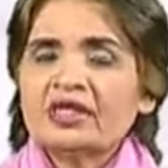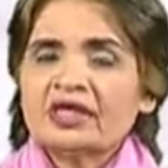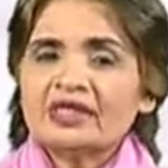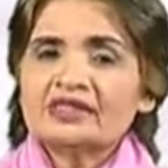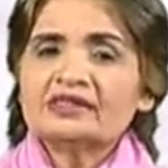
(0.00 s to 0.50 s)

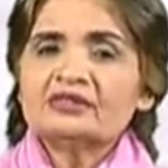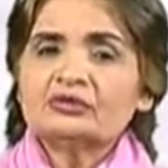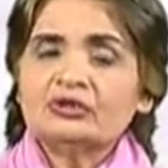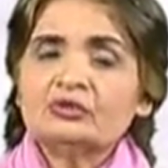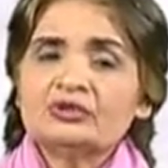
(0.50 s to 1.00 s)
as
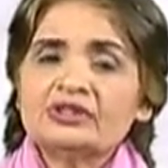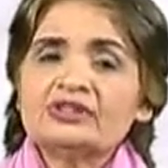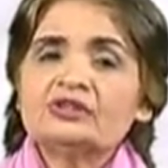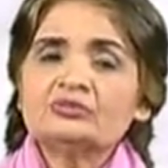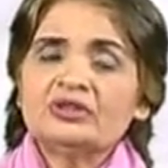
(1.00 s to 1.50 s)
the
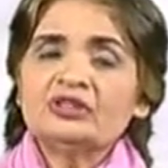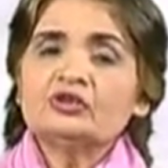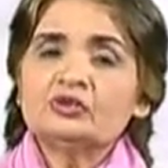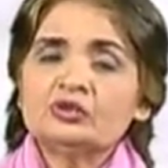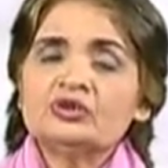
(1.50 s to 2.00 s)
words being
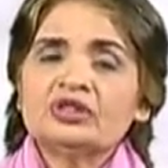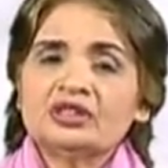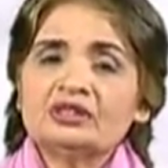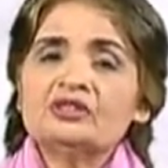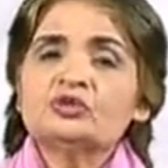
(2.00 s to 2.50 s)
used
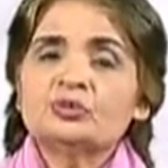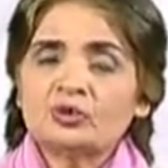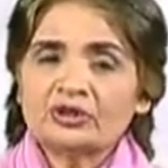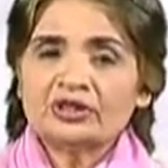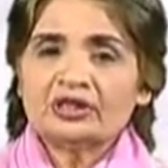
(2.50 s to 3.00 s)
in
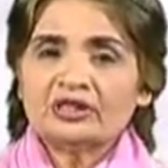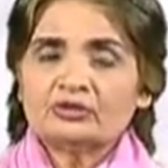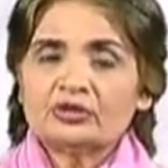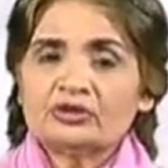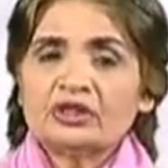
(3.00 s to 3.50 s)
spoken
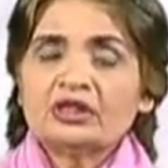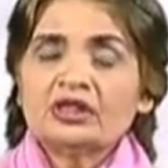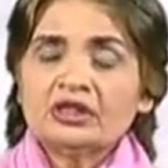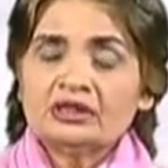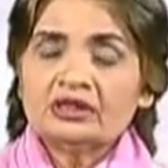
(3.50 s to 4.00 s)
language.
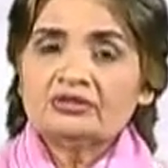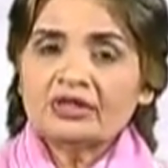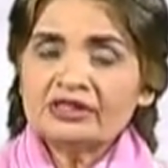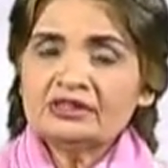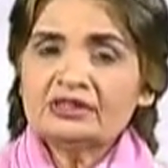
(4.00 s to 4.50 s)
The
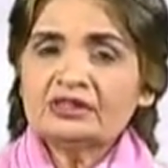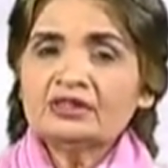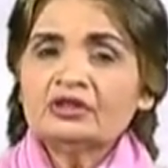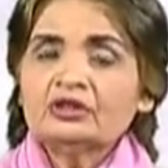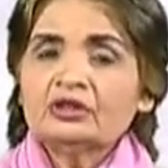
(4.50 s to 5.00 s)
writing
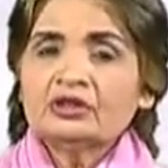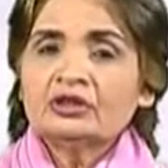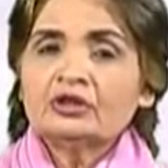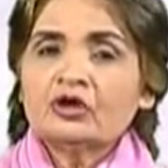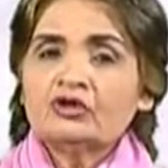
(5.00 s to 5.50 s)

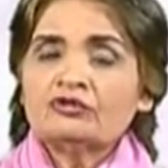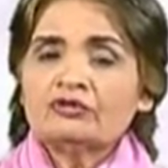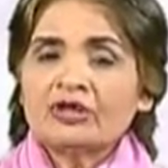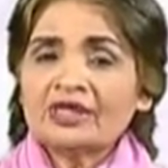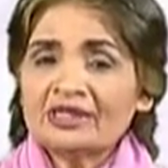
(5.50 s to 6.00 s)
of
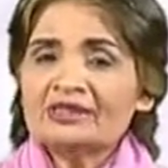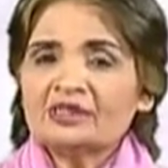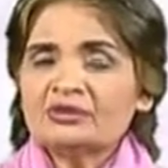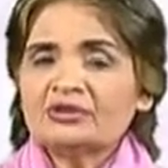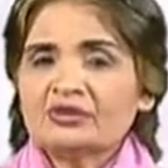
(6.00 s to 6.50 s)

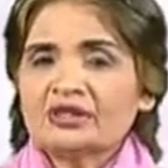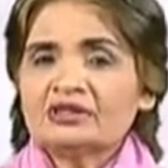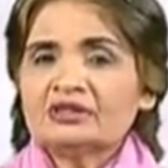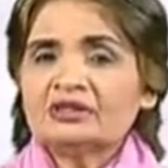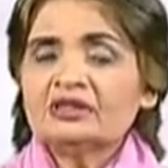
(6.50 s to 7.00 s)
academic
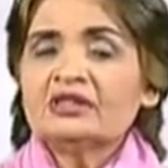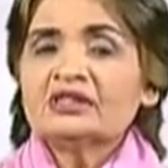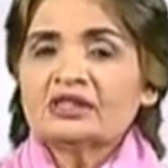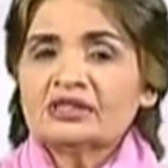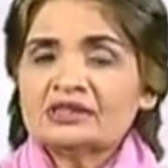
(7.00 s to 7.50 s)
writing
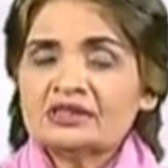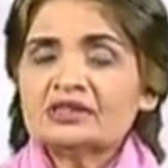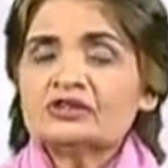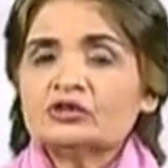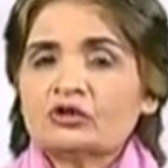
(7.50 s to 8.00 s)

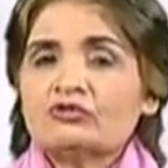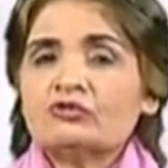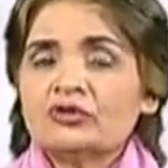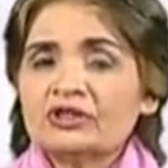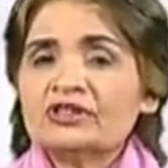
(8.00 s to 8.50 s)
consists of
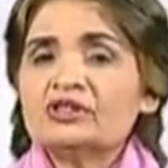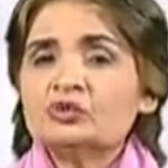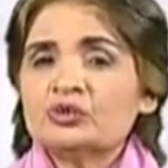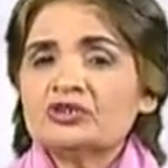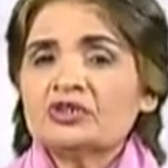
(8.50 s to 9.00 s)
words
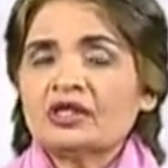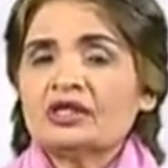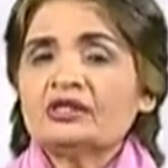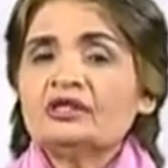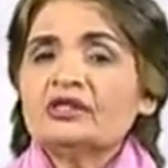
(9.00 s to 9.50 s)
which
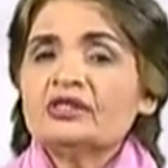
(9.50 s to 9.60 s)
are